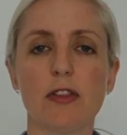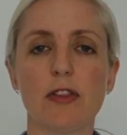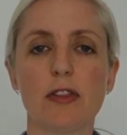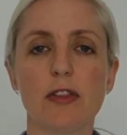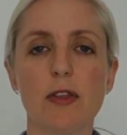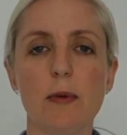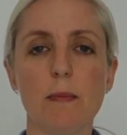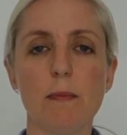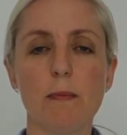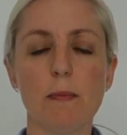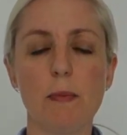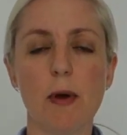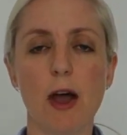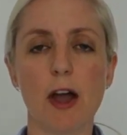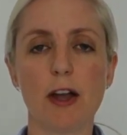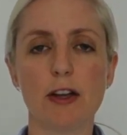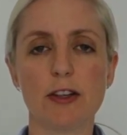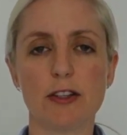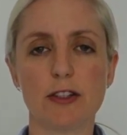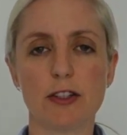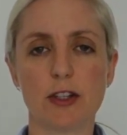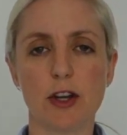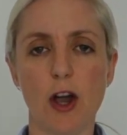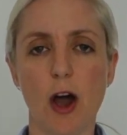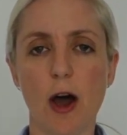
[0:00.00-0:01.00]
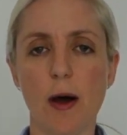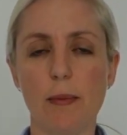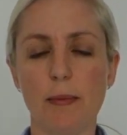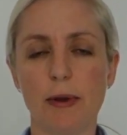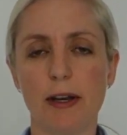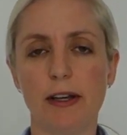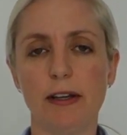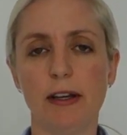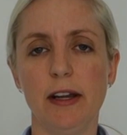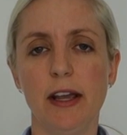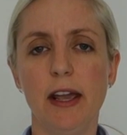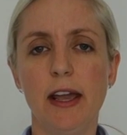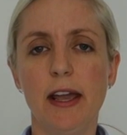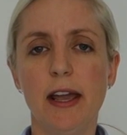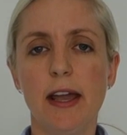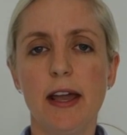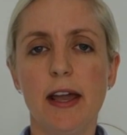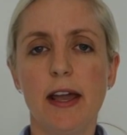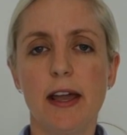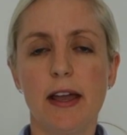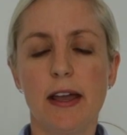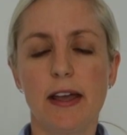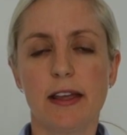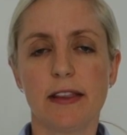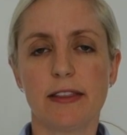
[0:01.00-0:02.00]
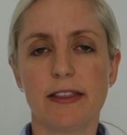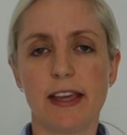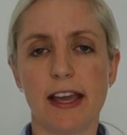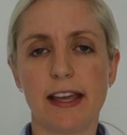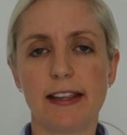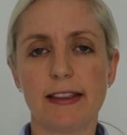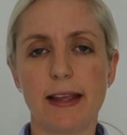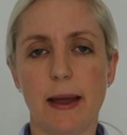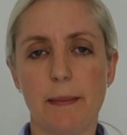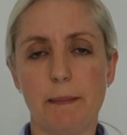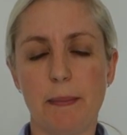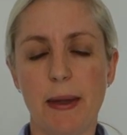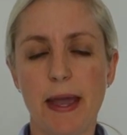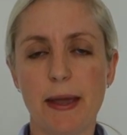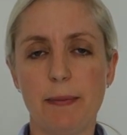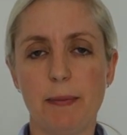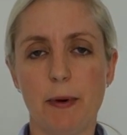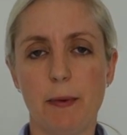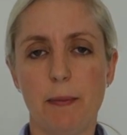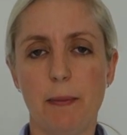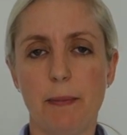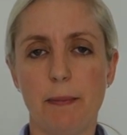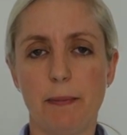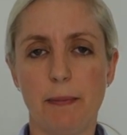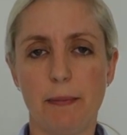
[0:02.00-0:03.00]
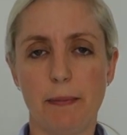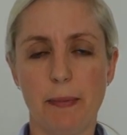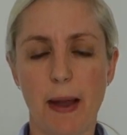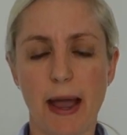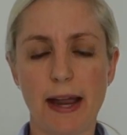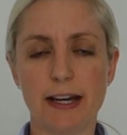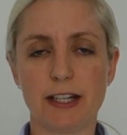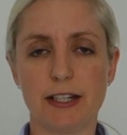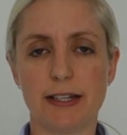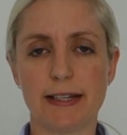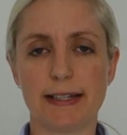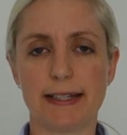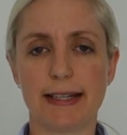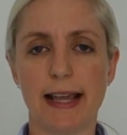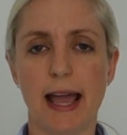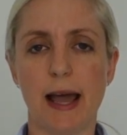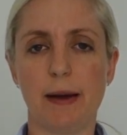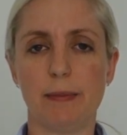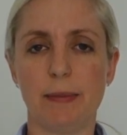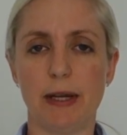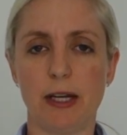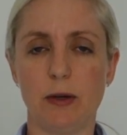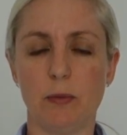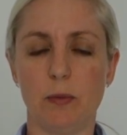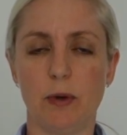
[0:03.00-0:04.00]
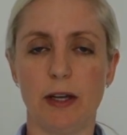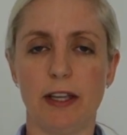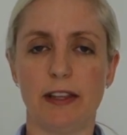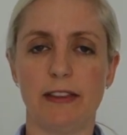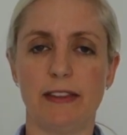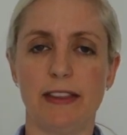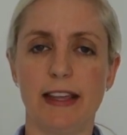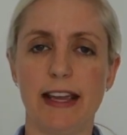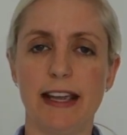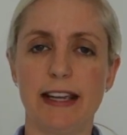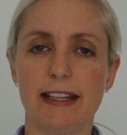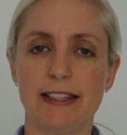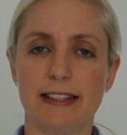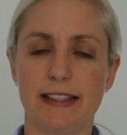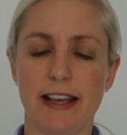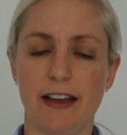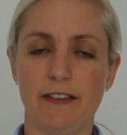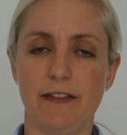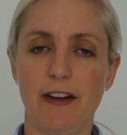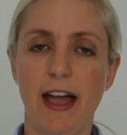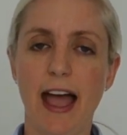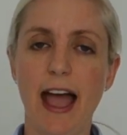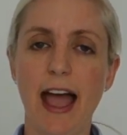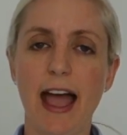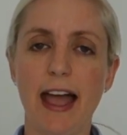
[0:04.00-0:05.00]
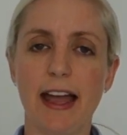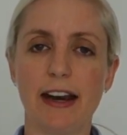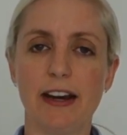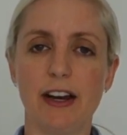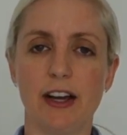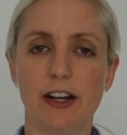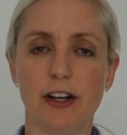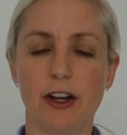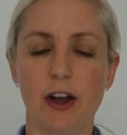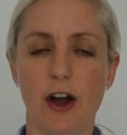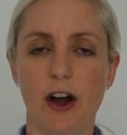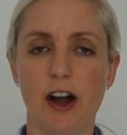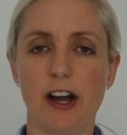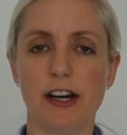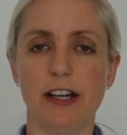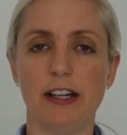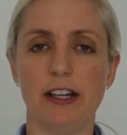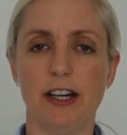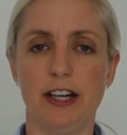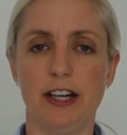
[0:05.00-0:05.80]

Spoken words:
The most common thing that patients come in with is they've had a guided